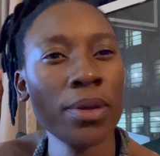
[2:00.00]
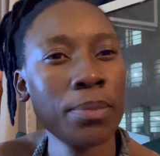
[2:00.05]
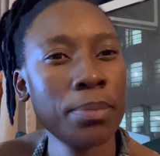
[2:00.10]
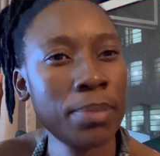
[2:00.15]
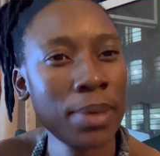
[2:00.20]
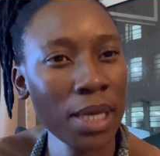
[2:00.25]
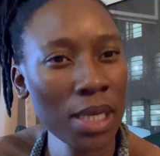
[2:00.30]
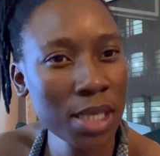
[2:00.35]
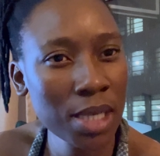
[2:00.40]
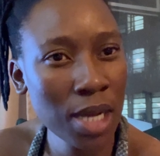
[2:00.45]

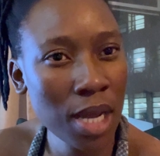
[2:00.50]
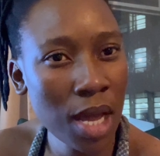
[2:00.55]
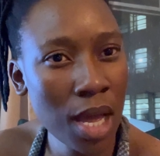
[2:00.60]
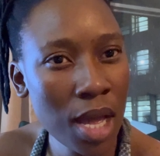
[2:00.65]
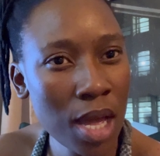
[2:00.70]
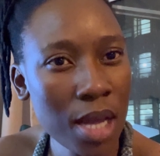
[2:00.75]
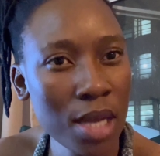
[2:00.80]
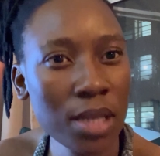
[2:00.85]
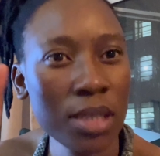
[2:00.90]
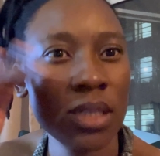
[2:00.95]

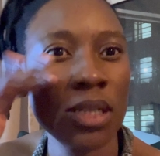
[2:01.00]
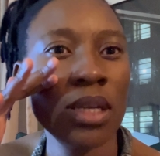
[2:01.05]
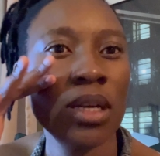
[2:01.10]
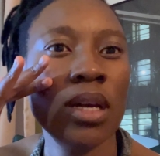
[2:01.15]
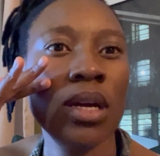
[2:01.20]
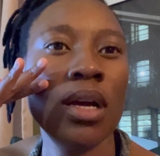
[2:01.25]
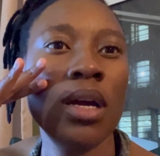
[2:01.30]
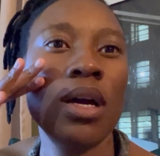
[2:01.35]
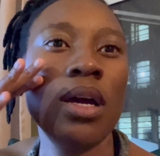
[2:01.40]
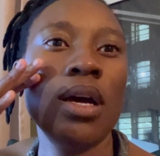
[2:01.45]
better
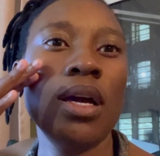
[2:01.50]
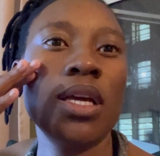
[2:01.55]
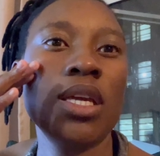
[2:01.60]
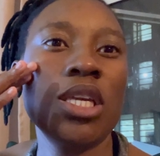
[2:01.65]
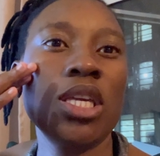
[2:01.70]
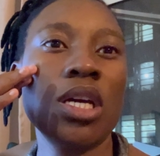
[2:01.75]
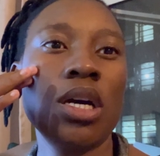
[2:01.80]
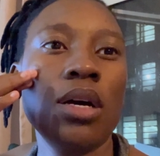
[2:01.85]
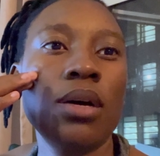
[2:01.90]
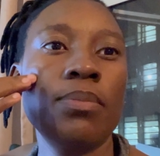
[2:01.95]

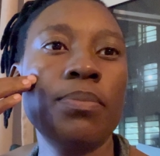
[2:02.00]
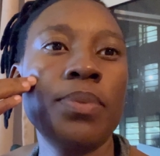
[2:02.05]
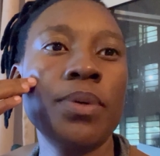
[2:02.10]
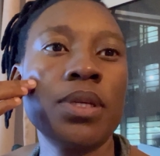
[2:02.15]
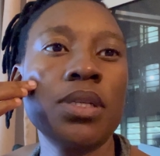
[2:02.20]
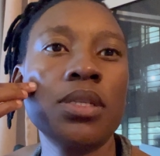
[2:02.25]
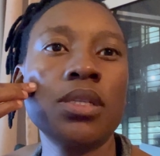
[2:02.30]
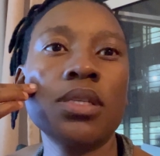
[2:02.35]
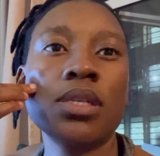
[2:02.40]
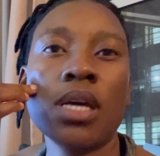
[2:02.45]
yeah
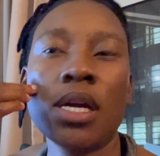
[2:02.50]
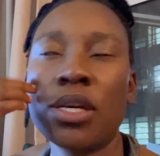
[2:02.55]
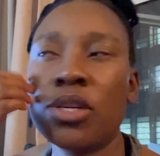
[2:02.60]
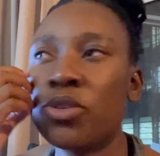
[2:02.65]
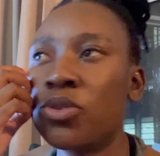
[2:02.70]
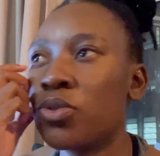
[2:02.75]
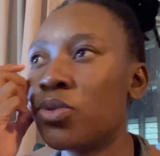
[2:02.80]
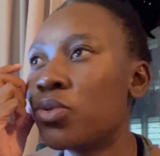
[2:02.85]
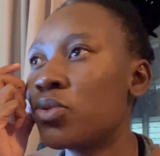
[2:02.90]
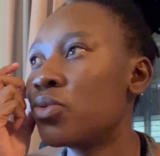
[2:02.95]
but i
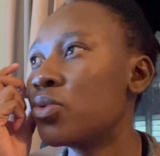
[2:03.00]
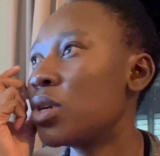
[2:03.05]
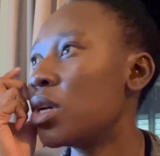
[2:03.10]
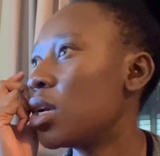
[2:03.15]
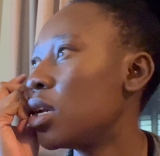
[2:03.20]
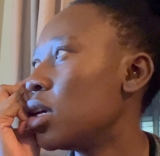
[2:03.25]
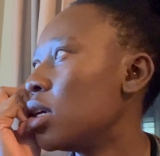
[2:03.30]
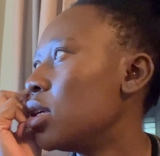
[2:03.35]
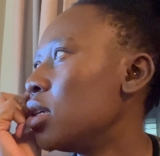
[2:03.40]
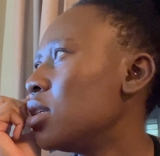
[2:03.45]
do
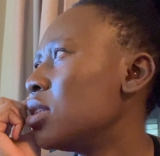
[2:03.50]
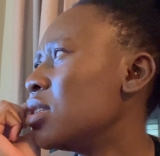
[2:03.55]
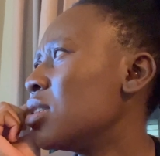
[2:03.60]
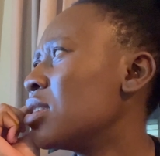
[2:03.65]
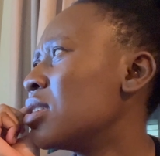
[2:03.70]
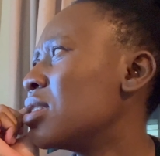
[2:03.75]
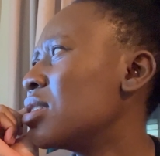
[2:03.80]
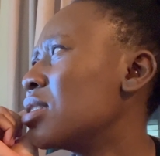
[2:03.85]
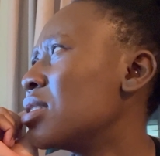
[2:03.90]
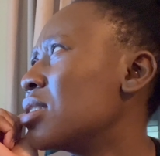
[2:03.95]

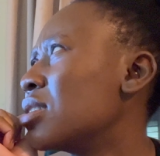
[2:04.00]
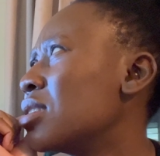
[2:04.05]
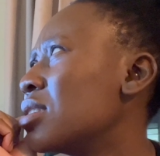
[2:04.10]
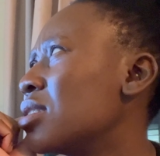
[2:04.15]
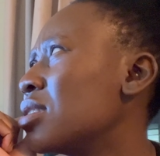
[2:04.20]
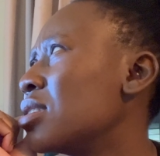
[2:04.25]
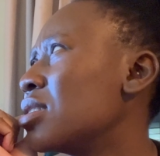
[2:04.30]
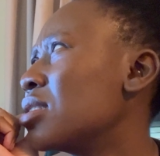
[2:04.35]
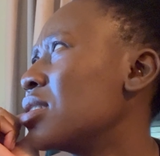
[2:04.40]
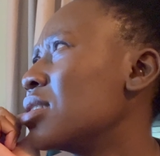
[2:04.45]
release
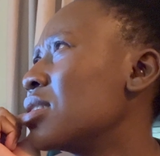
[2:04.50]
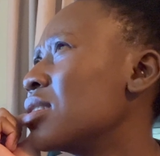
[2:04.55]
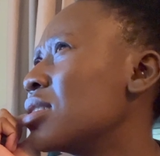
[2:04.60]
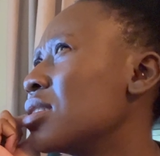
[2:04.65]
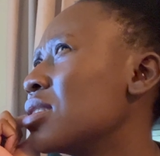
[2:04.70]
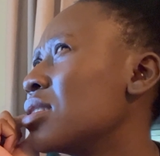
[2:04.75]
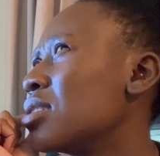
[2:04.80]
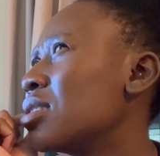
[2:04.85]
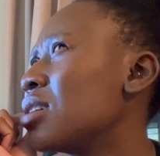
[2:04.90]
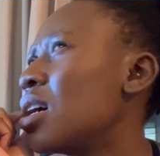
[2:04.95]

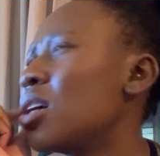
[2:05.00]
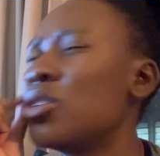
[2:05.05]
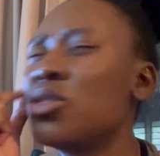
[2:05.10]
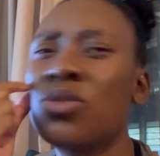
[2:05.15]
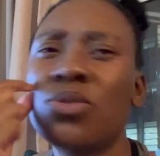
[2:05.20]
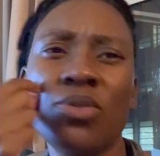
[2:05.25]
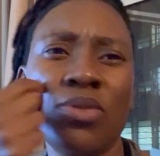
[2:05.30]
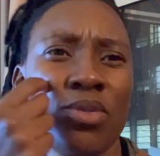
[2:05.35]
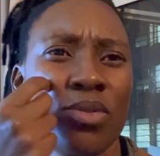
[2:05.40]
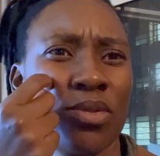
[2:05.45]
i
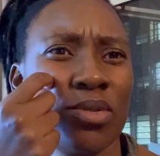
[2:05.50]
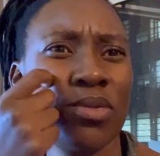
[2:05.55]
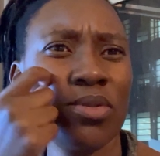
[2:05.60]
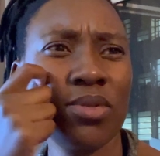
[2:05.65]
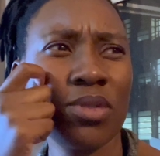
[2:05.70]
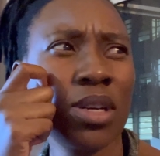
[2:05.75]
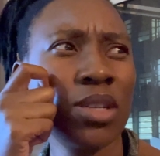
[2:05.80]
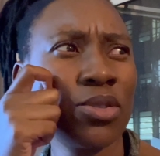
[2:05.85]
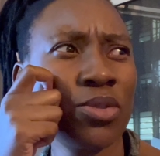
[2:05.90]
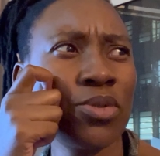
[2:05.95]
do
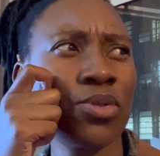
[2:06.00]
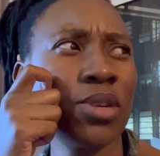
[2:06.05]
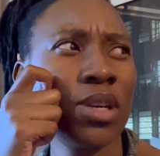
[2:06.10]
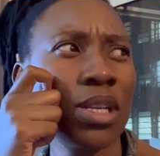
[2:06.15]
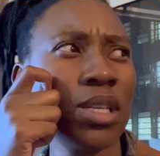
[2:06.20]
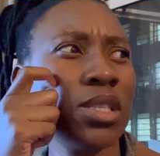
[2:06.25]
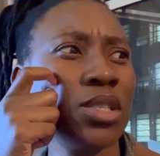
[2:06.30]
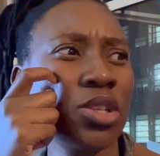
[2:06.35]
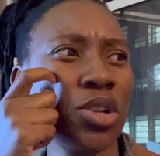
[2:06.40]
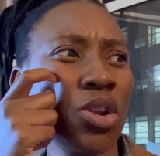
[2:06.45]
i do
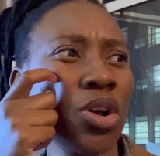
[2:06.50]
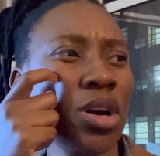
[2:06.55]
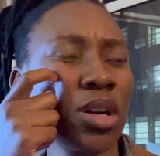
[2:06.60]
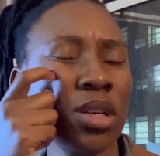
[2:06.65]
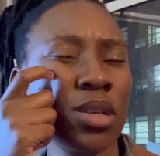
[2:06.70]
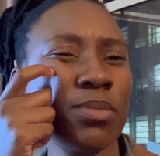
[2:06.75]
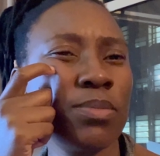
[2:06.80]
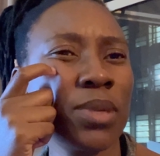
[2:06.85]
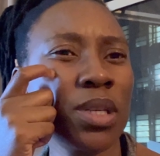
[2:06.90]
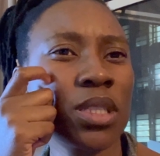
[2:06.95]
release
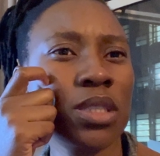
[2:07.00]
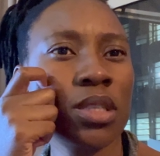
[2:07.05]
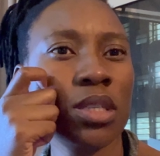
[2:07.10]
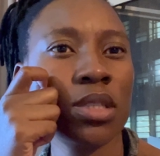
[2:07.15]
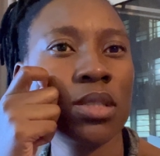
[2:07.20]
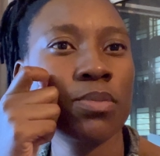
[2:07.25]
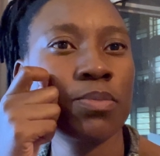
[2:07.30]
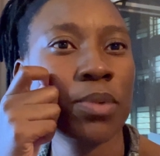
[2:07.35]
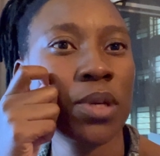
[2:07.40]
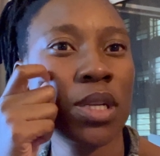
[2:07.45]
longer
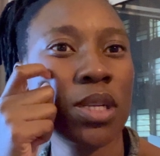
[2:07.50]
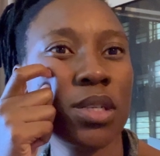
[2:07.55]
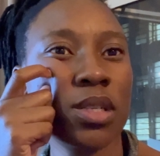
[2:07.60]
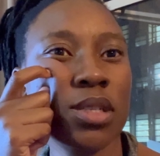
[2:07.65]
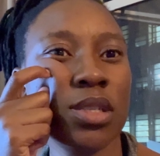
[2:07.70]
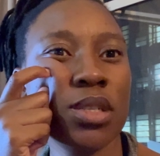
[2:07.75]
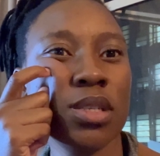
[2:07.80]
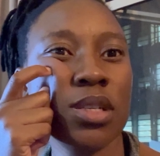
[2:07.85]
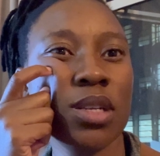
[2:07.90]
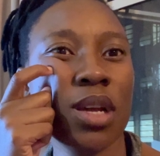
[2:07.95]
mixes
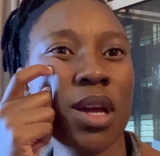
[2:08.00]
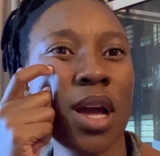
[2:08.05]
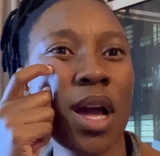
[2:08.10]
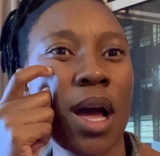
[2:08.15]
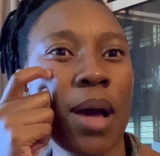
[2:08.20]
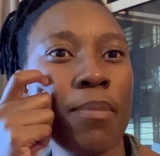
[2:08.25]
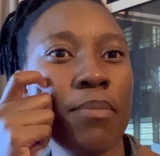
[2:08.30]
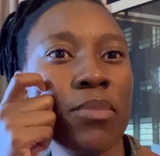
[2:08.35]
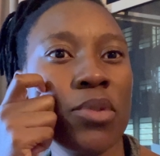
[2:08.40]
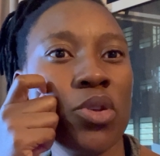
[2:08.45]
but
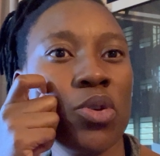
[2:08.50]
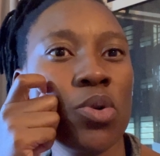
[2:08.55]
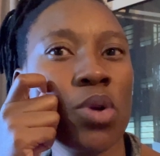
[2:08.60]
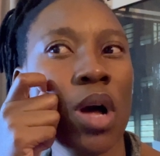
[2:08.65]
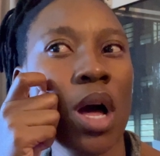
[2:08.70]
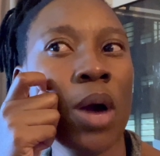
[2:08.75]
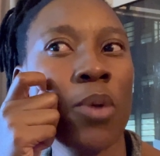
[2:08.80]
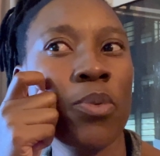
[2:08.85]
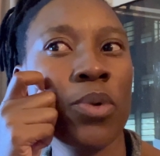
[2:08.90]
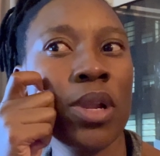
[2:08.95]
um you
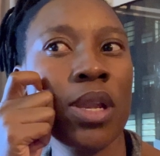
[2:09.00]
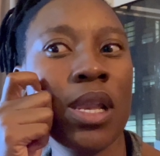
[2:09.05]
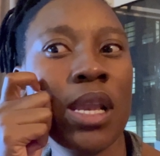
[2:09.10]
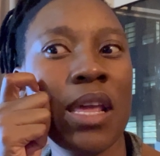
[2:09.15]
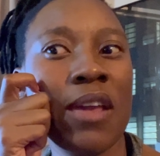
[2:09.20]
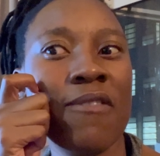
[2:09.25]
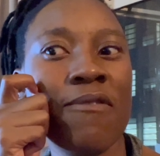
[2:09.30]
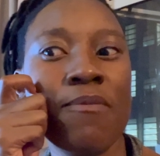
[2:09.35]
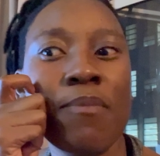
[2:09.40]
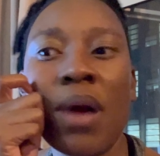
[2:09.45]
i will
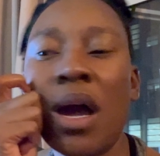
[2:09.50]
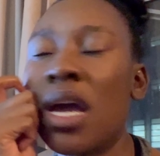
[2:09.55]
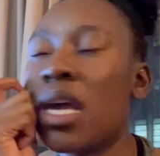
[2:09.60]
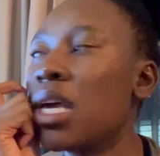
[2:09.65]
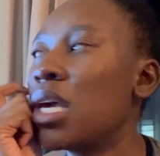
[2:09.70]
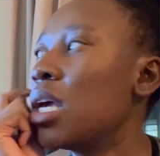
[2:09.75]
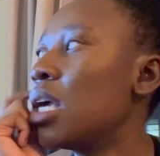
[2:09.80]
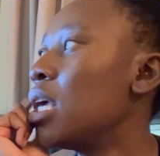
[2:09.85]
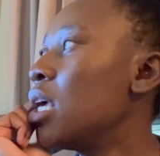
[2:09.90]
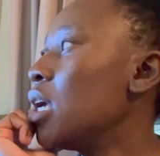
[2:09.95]
leave
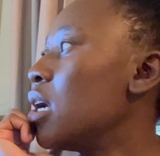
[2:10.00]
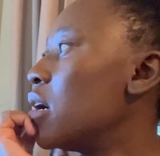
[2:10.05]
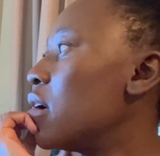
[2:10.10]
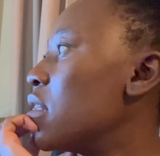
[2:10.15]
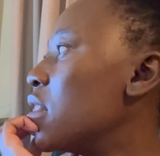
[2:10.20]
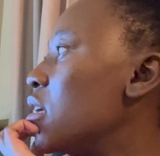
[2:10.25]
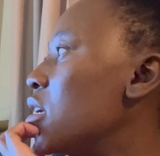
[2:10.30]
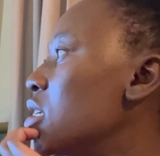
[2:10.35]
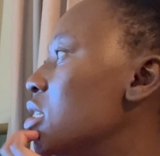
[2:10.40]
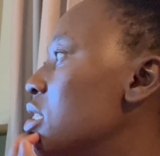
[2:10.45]
my here
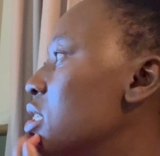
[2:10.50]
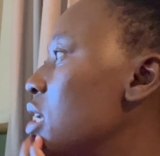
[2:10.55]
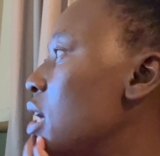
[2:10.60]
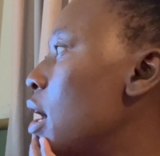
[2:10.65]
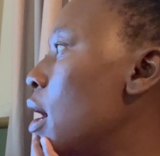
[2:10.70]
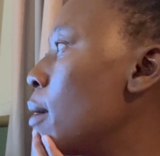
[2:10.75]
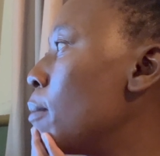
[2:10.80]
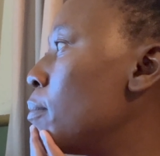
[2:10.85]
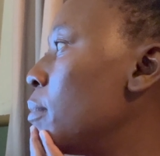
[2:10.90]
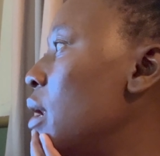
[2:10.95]
this
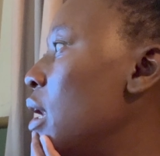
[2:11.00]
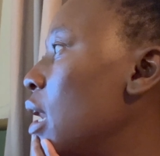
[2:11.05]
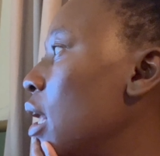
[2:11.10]
um